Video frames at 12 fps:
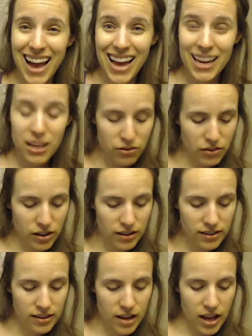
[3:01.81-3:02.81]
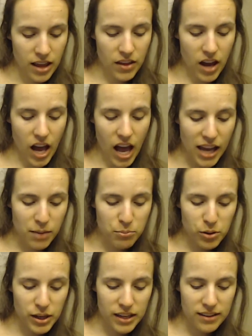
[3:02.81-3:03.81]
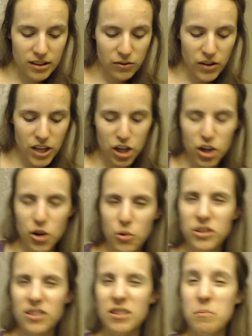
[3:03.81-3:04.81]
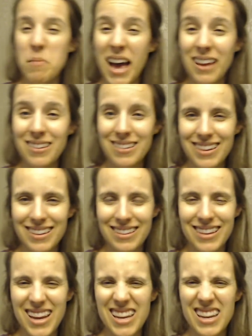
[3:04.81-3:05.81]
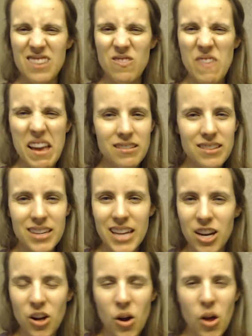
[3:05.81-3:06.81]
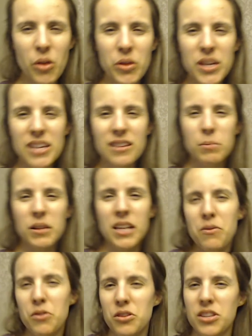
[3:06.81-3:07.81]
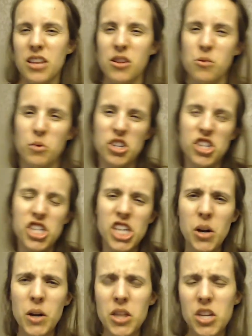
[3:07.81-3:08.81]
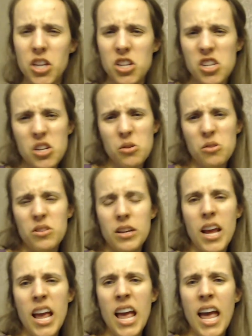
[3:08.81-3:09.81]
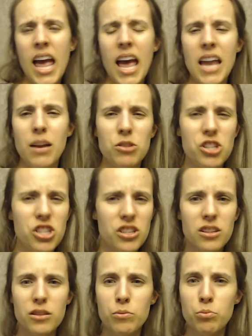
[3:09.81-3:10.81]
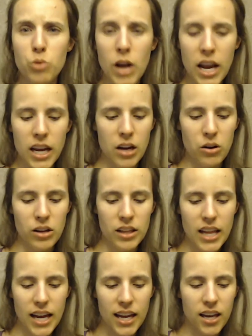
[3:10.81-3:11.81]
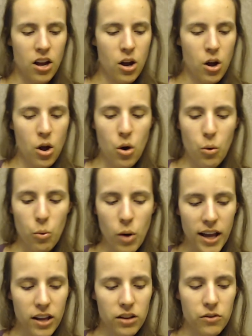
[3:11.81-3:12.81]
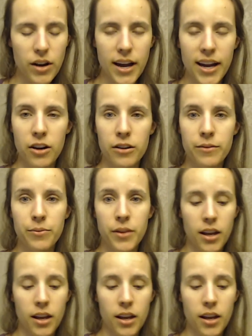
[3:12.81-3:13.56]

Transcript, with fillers: Caiaphas, the high priest, if he could go to Damascus and investigate all these believers that were sharing the good news, and, and it was just spreading like wildfire.